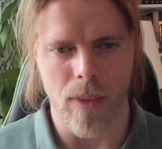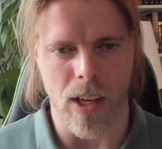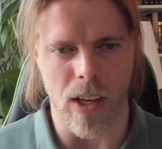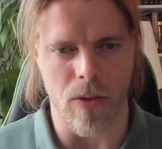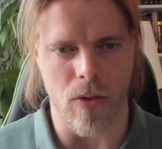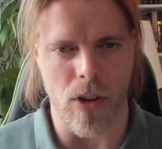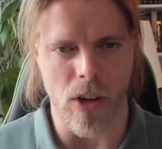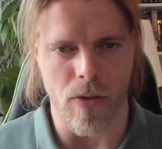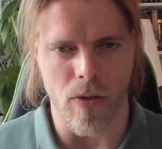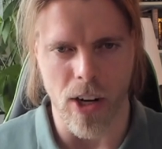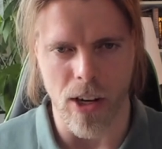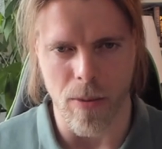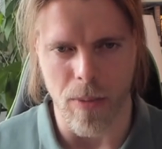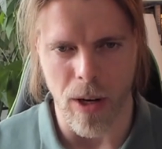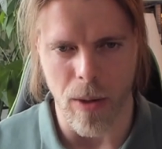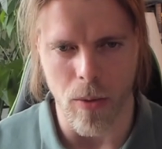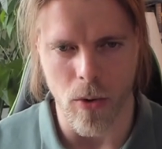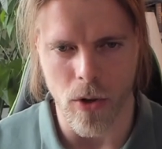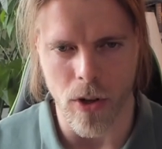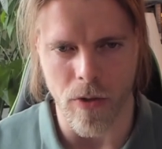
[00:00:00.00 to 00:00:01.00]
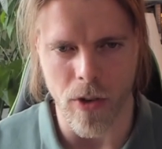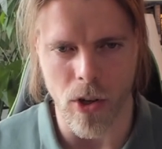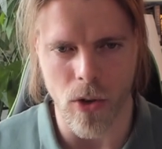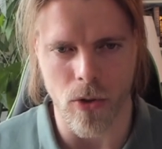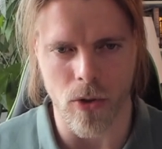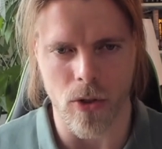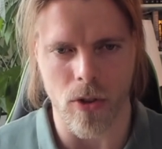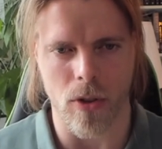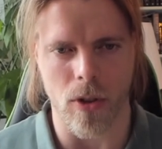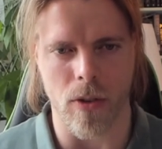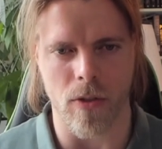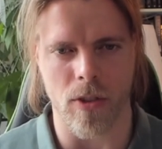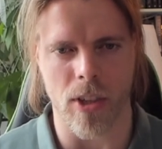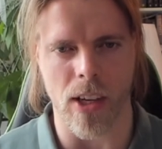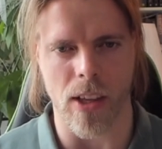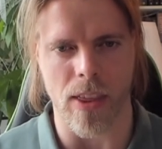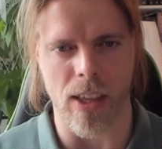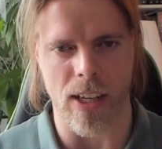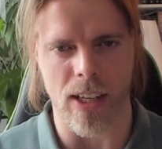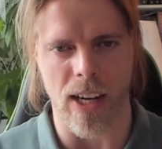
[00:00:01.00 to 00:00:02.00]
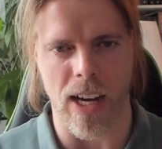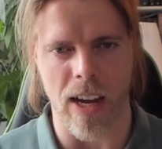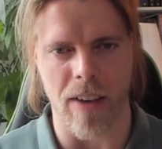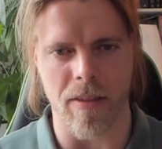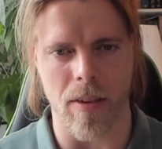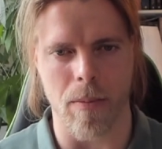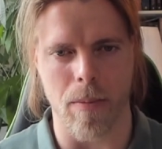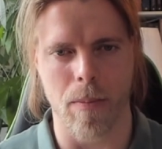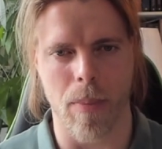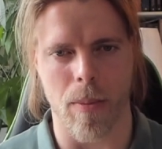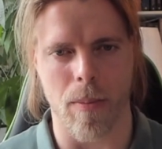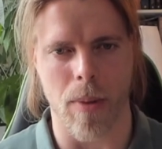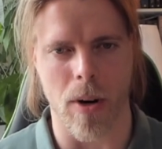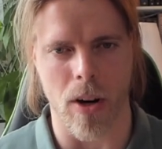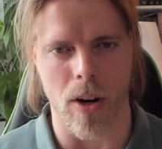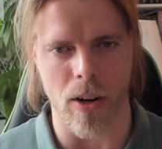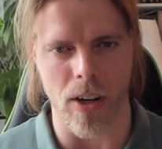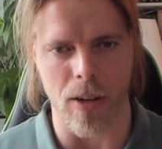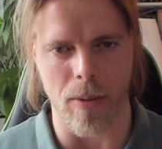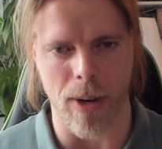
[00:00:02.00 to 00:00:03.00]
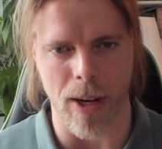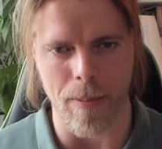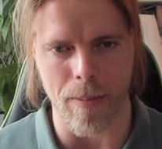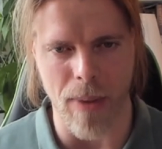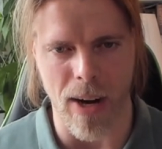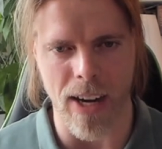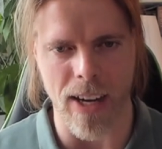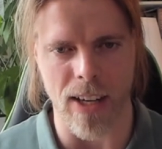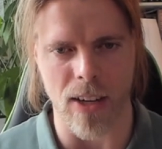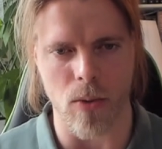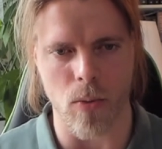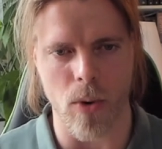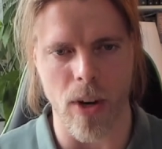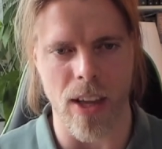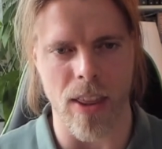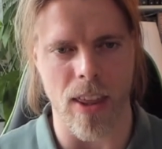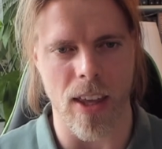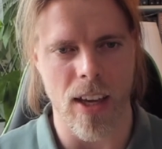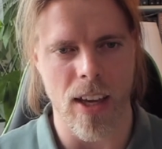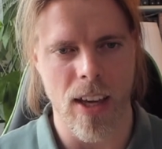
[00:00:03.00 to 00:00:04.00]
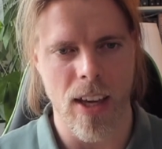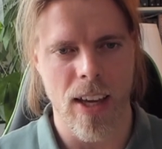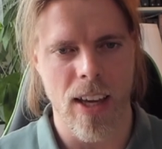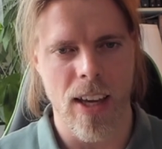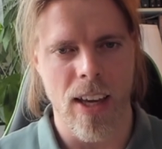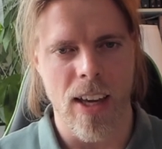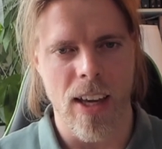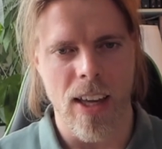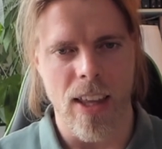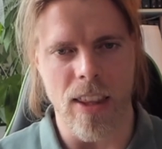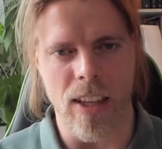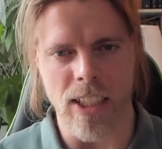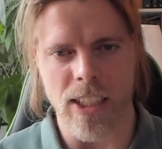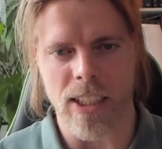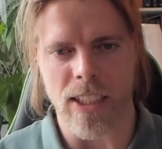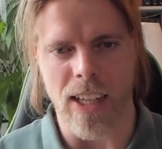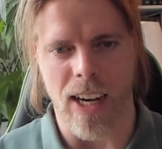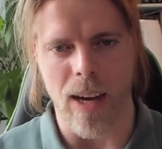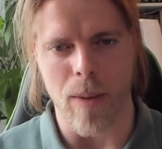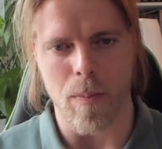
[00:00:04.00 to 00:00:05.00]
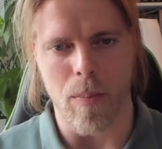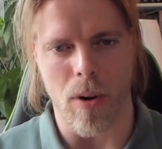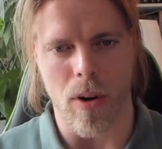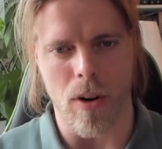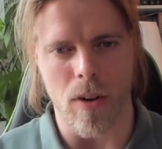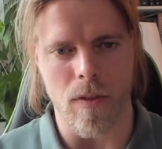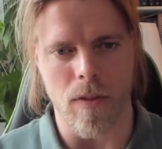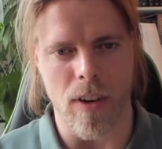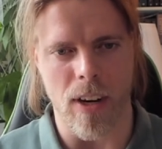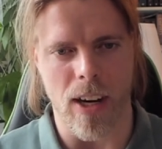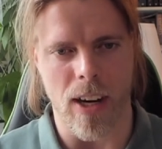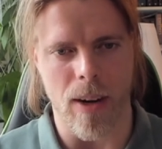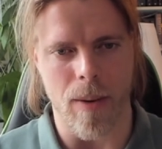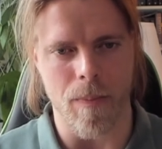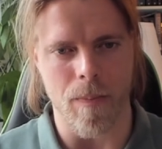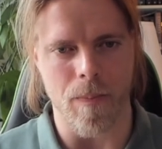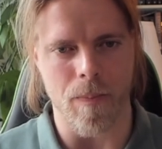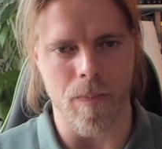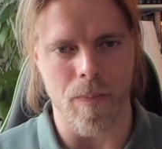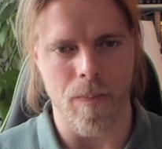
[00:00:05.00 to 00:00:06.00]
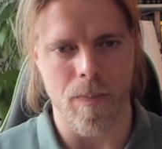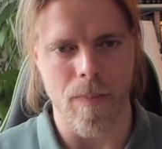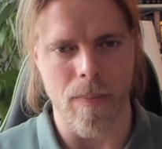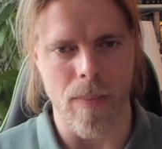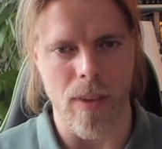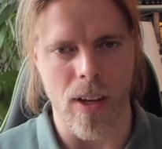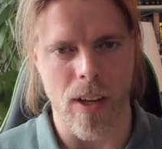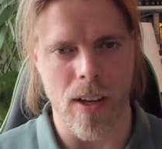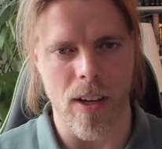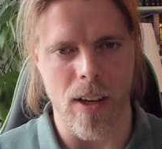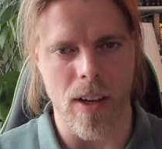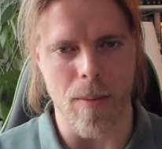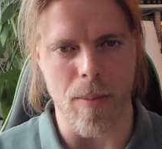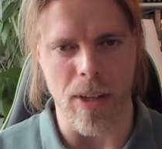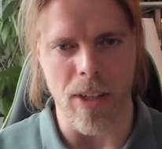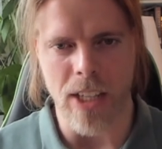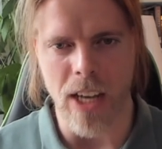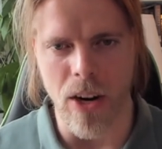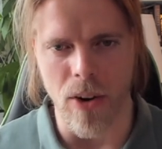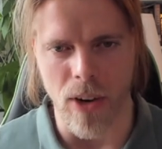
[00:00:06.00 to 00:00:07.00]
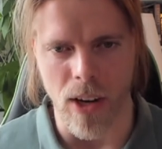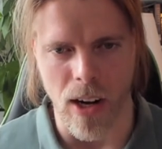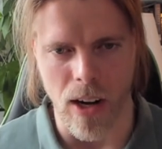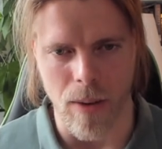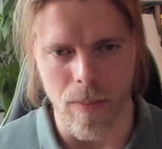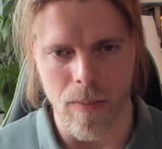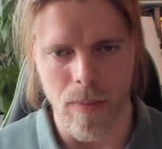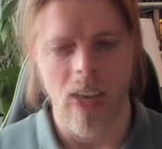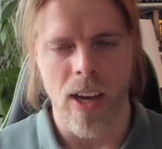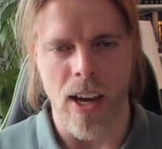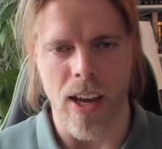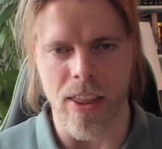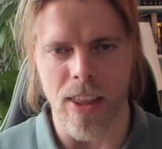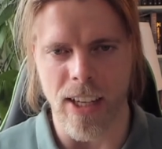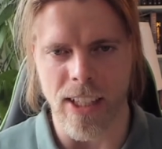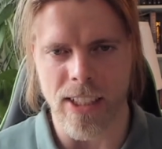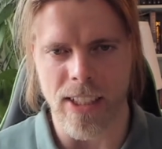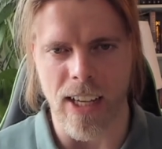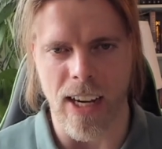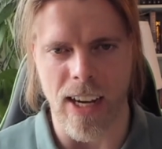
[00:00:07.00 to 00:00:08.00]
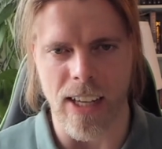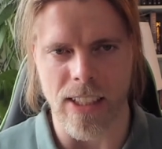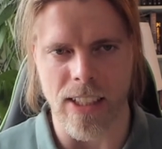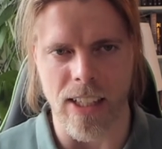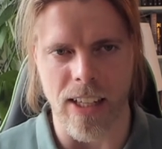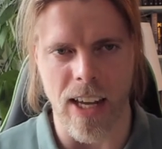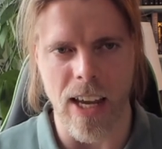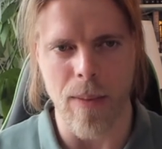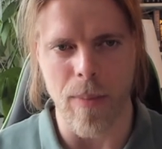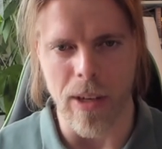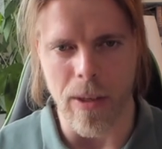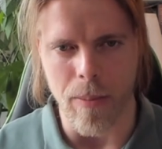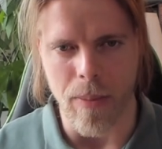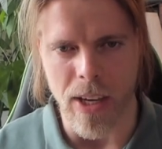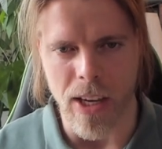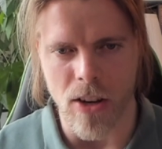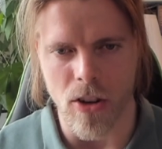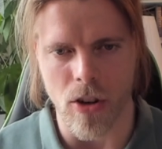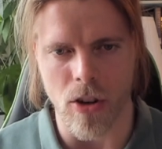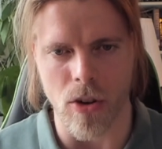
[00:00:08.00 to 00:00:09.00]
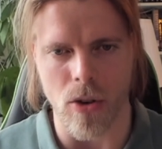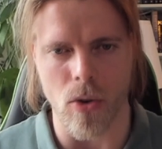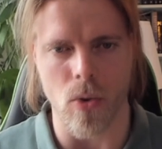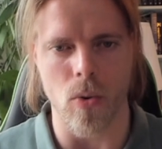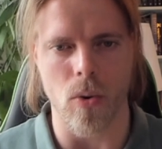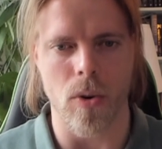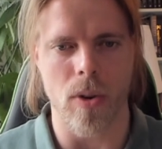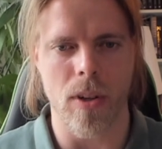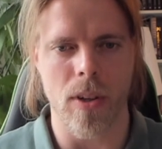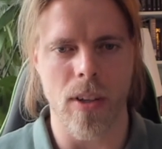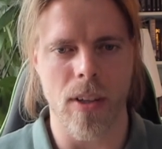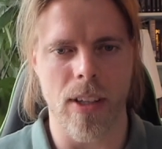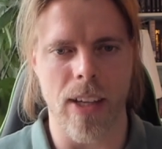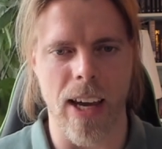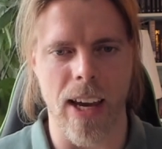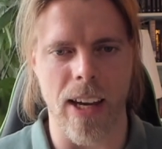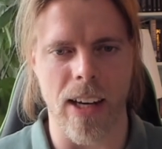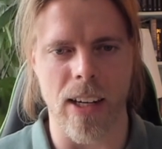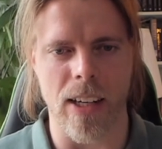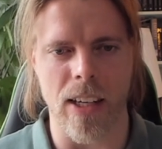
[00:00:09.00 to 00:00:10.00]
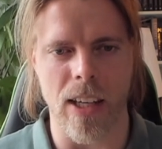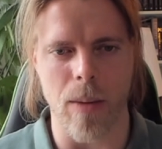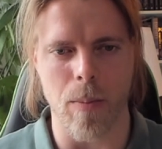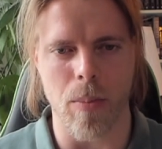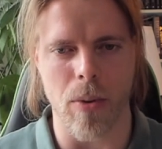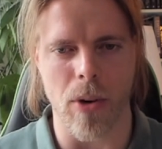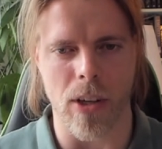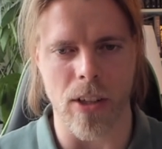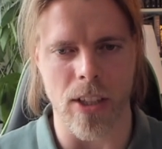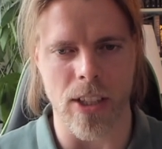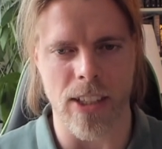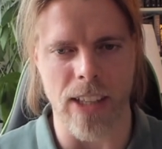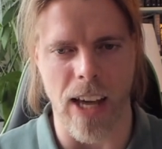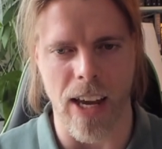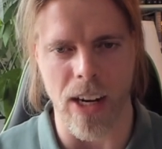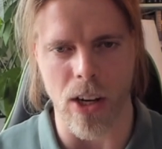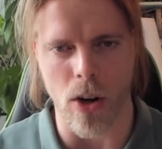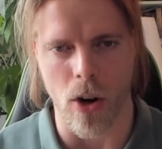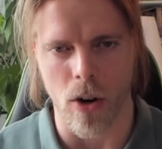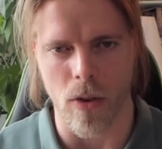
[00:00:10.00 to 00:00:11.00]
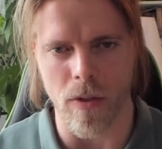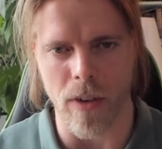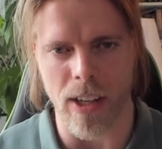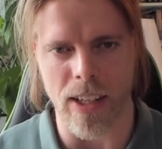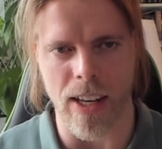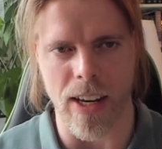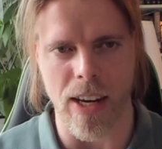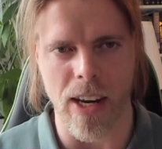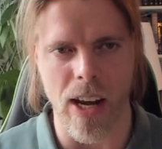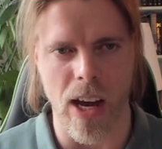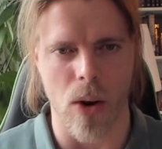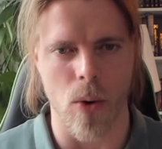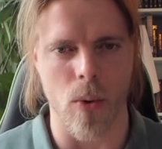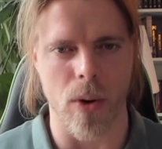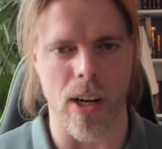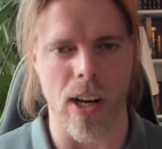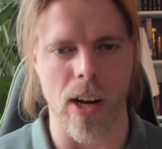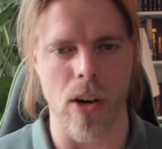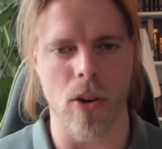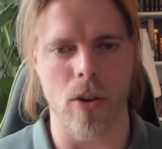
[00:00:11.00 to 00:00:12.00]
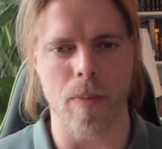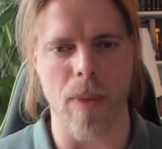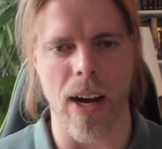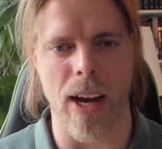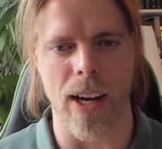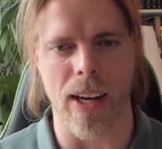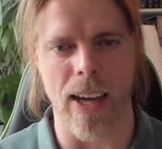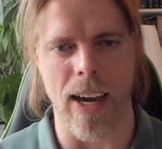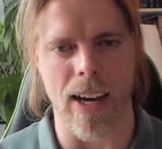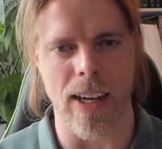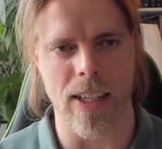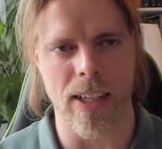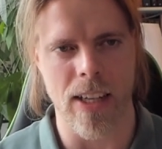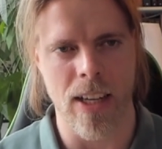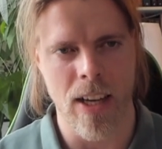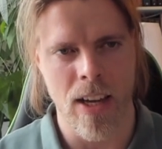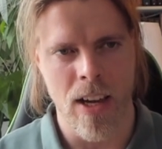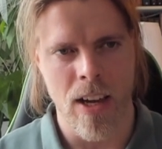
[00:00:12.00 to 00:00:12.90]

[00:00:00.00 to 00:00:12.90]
if you have read my book reviews, you've seen that I have bombarded my mind with this type of material, and this has enabled me to gain a deeper understanding of it. And now when I look back at